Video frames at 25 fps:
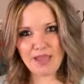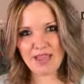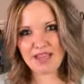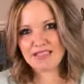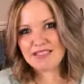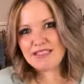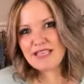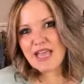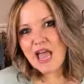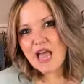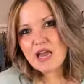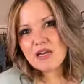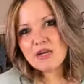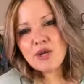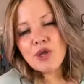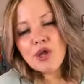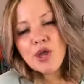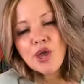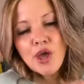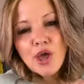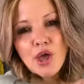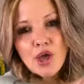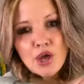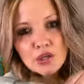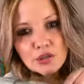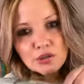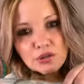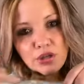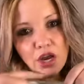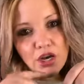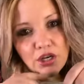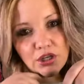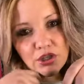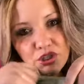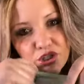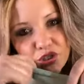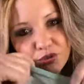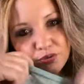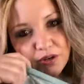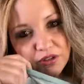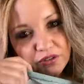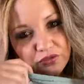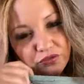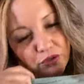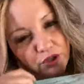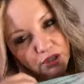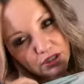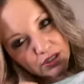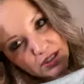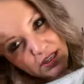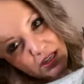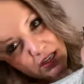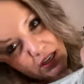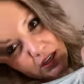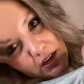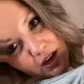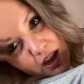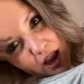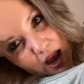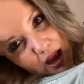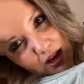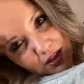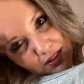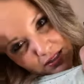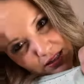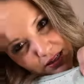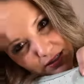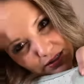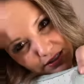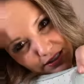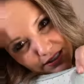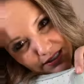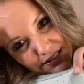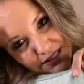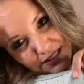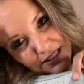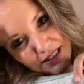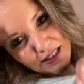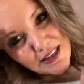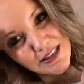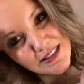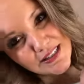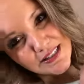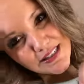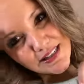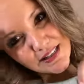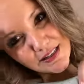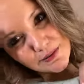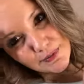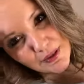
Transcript: 8, 10, large 12, 14, XL 16, 18.